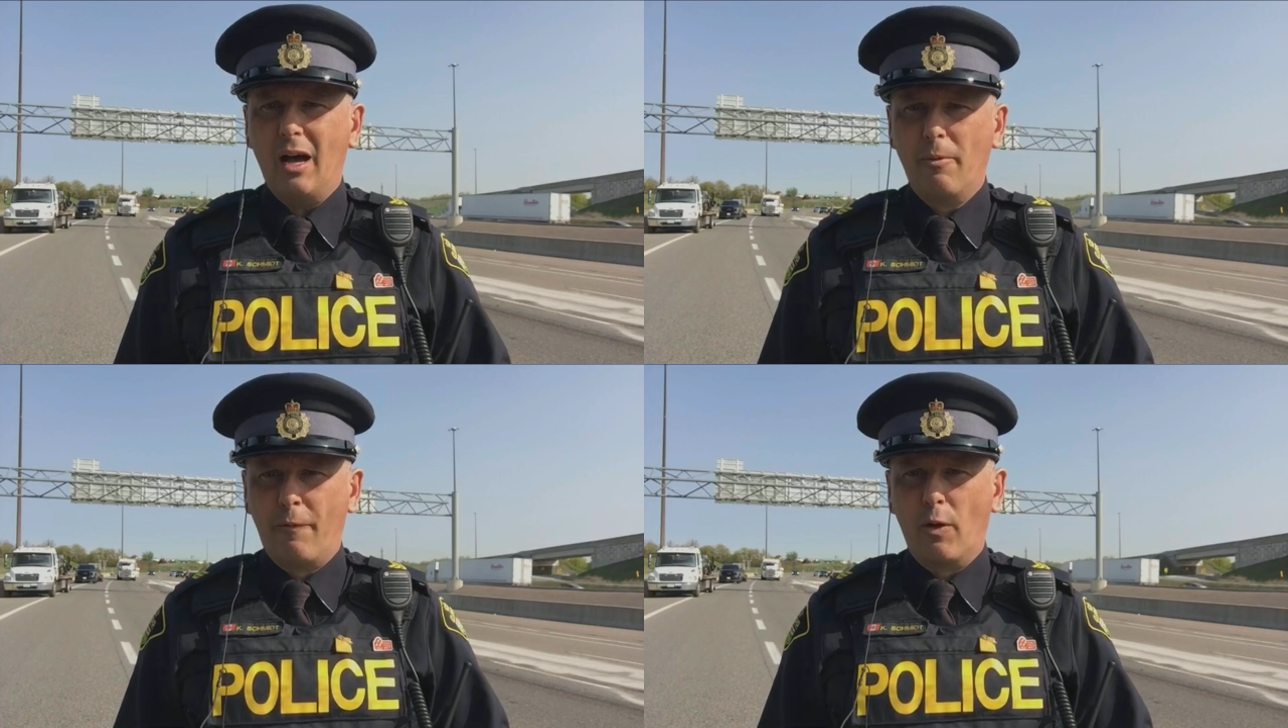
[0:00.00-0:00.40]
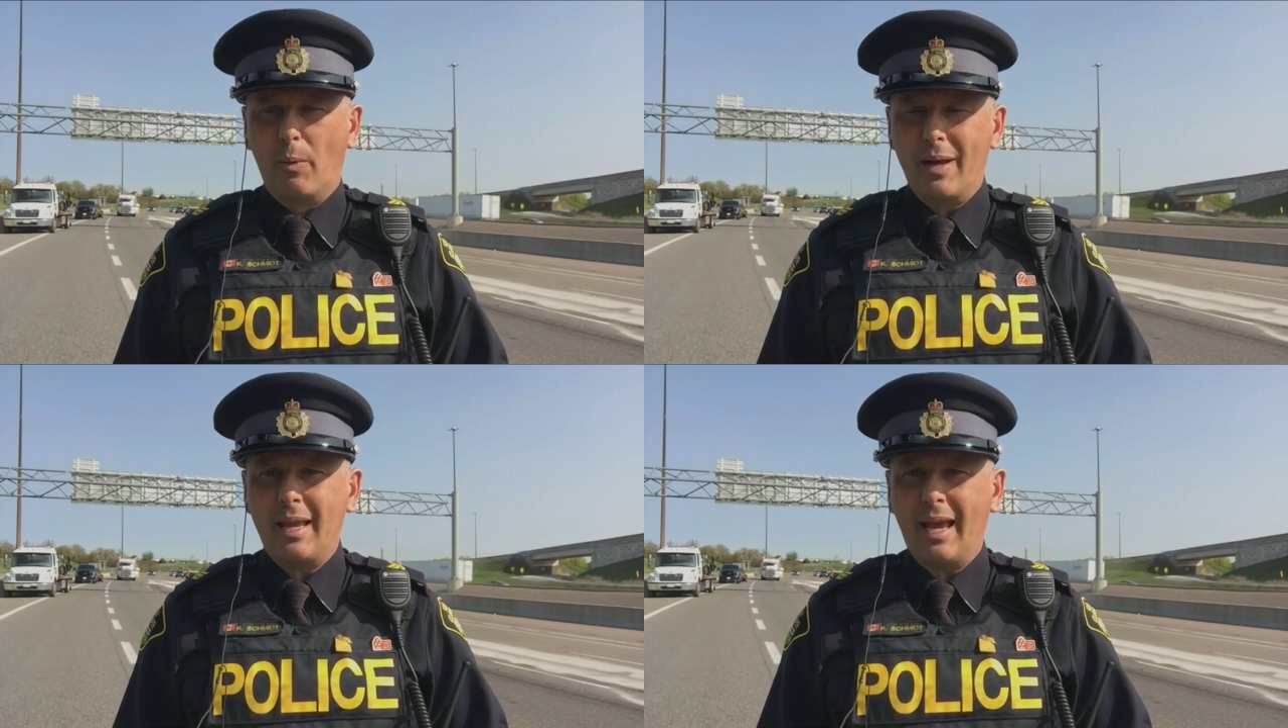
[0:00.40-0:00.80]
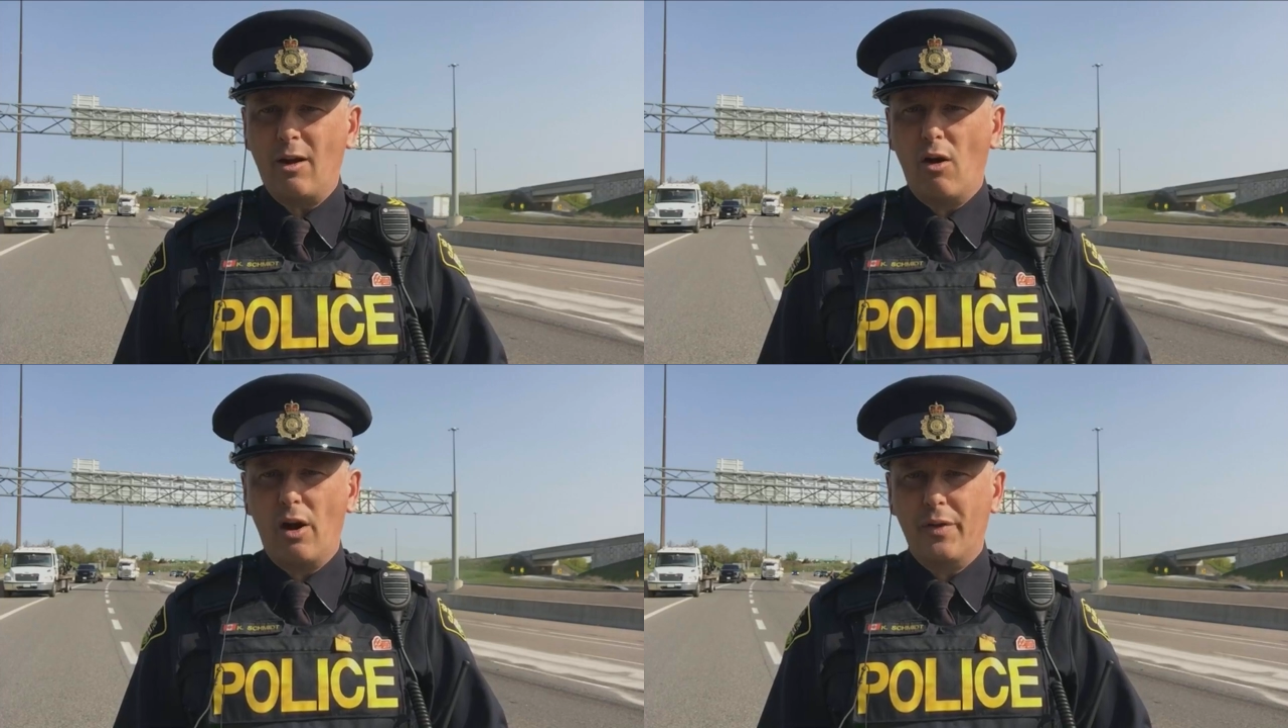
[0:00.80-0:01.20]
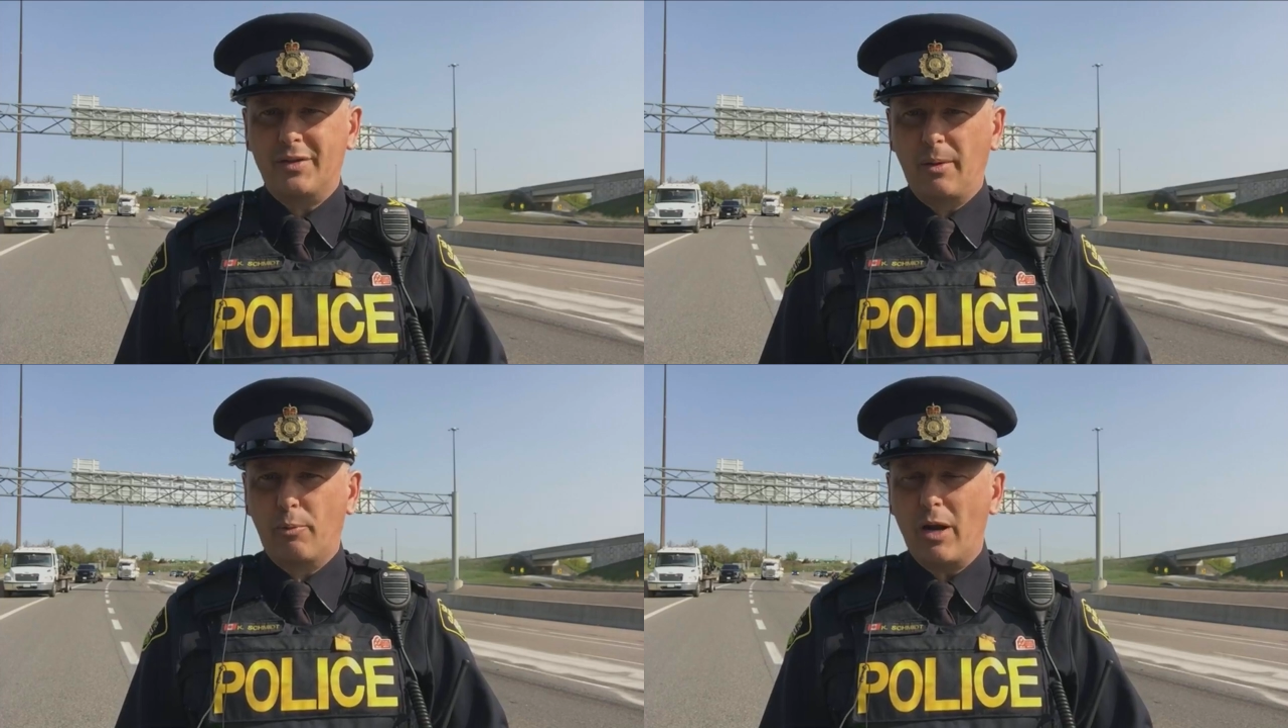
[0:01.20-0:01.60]
before we can get all this
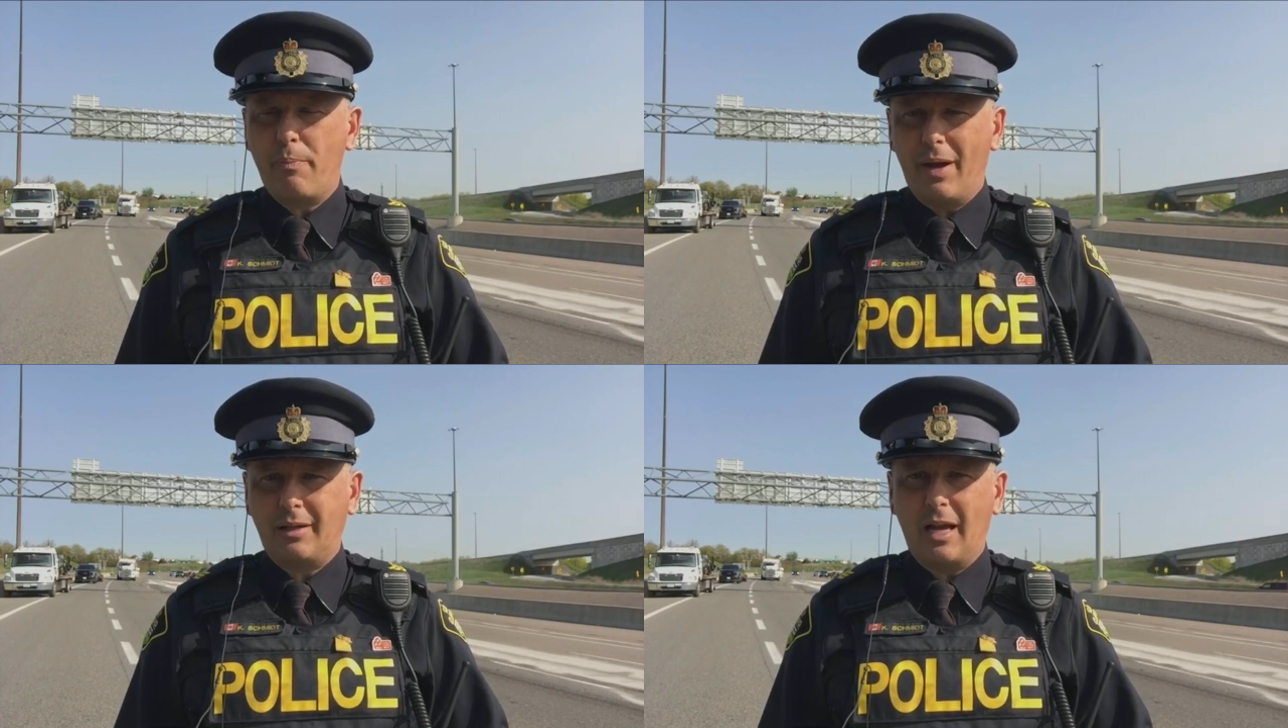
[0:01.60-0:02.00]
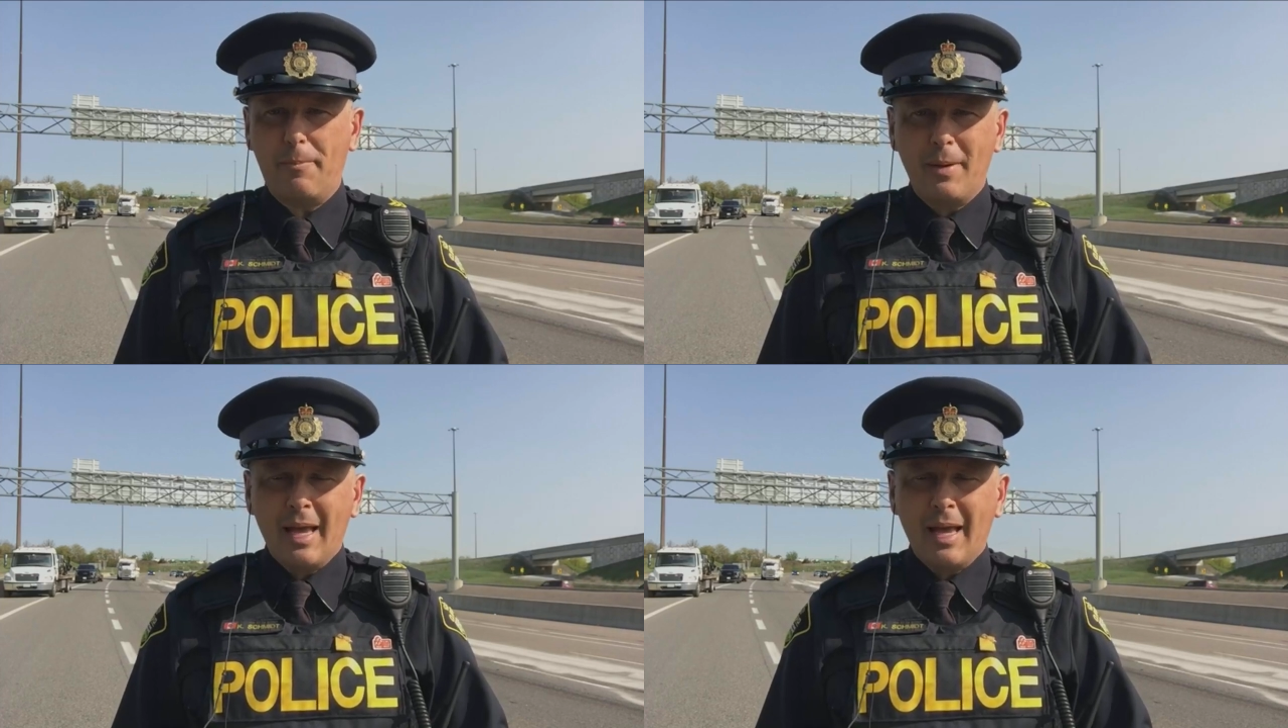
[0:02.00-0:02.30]
debris picked up